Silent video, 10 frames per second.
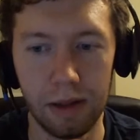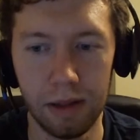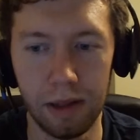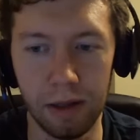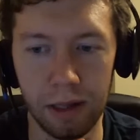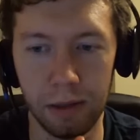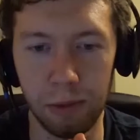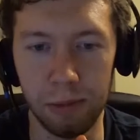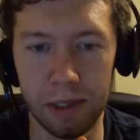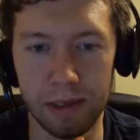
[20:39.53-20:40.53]
think the only thing
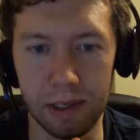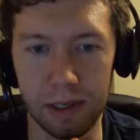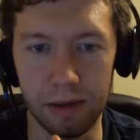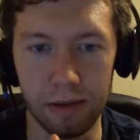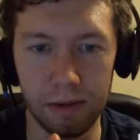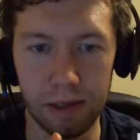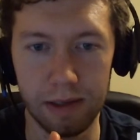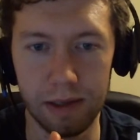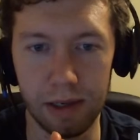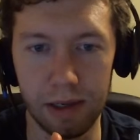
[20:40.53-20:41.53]
we're missing
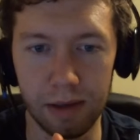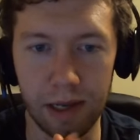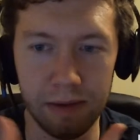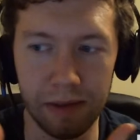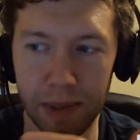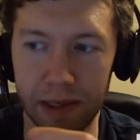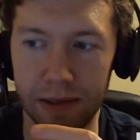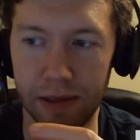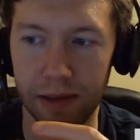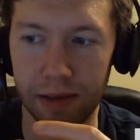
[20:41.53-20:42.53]
is Kevin
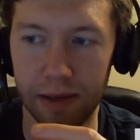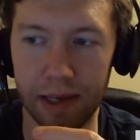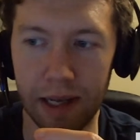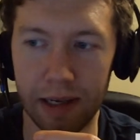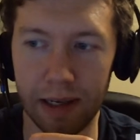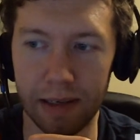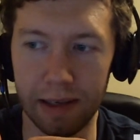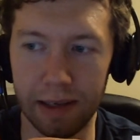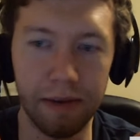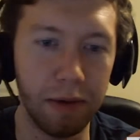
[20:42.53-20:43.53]
Spacey, because that
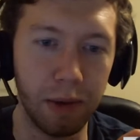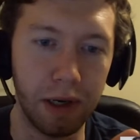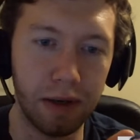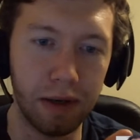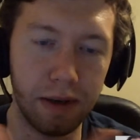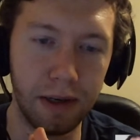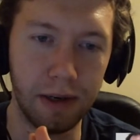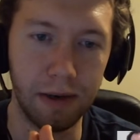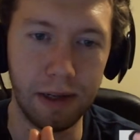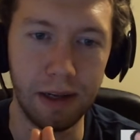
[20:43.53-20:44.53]
guy's like everywhere,
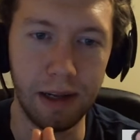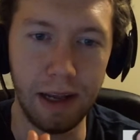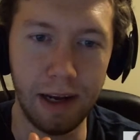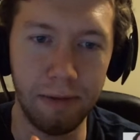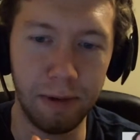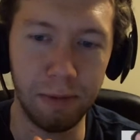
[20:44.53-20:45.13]
in every